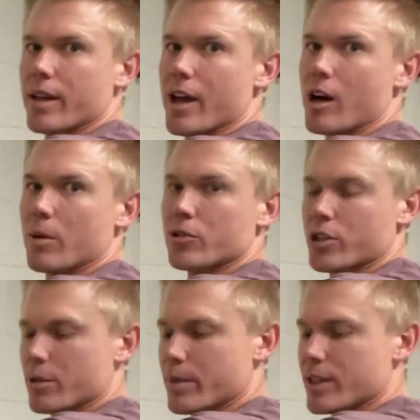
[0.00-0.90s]
Elbow is
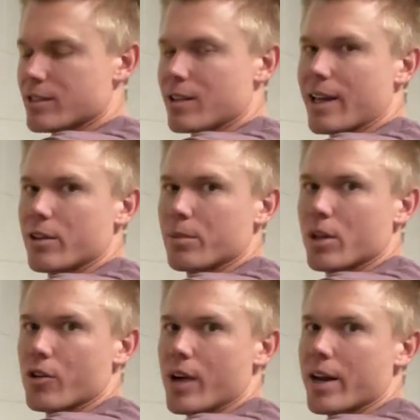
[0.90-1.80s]
going to be slightly
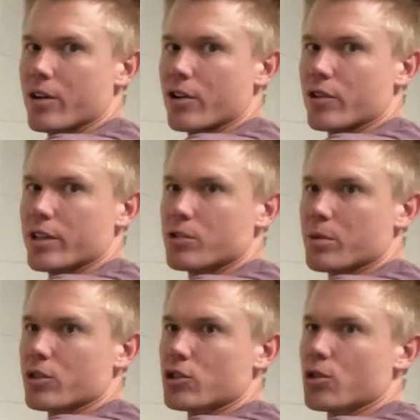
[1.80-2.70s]
below 90 degrees
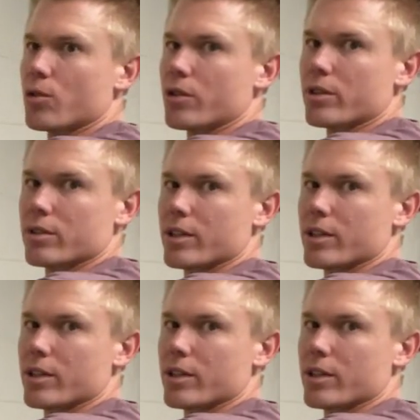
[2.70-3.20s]
with the shoulder.